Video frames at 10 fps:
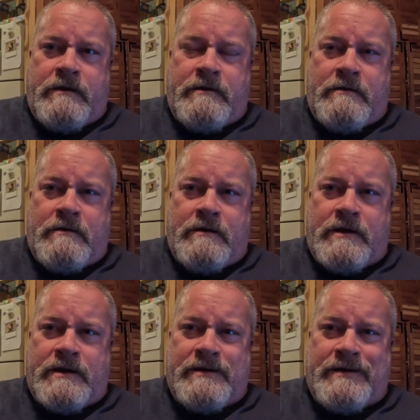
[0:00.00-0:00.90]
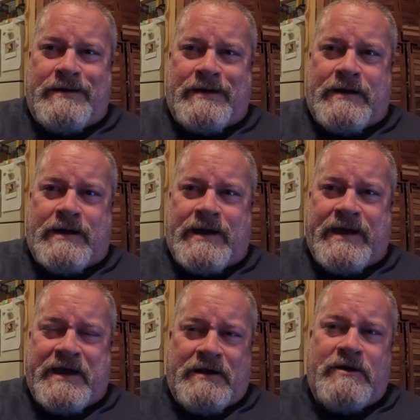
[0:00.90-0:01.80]
you know, I, I
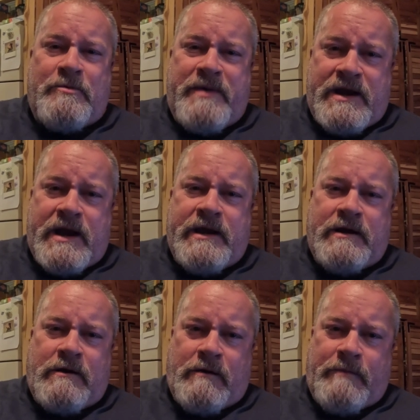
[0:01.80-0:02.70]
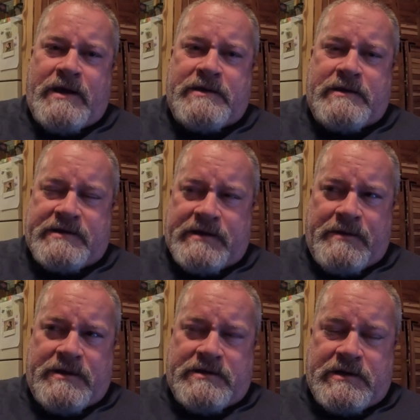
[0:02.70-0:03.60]
had a little bit of anger about
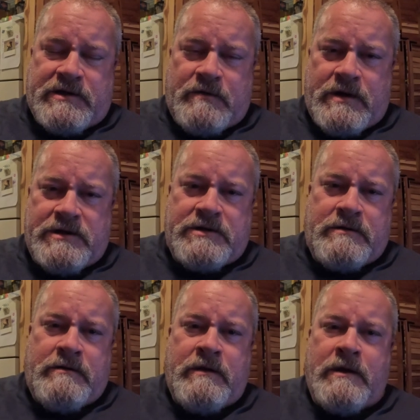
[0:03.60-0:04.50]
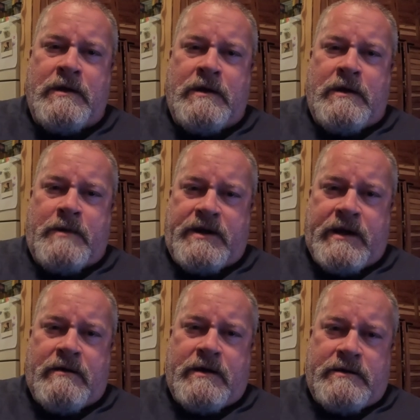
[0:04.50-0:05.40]
some of the situation. But
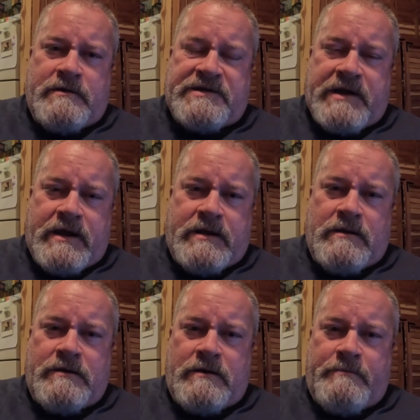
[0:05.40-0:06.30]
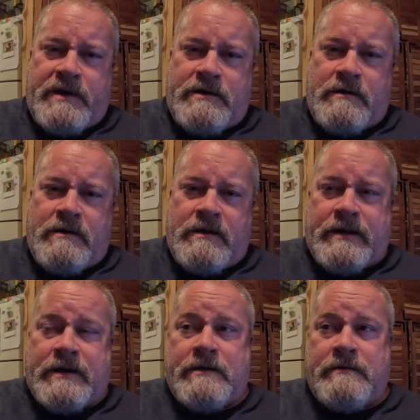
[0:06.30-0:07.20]
now I understand a little better,
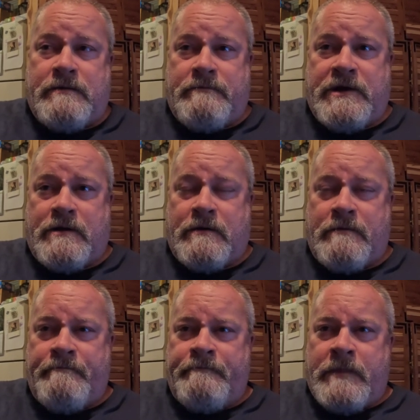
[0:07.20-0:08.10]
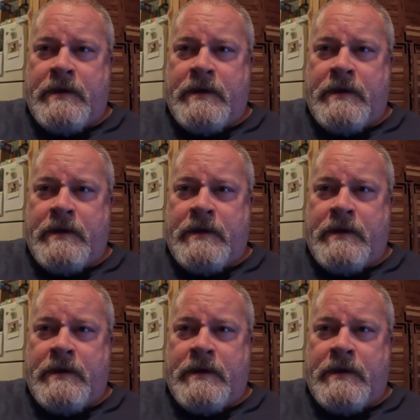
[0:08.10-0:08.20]
uh, you know,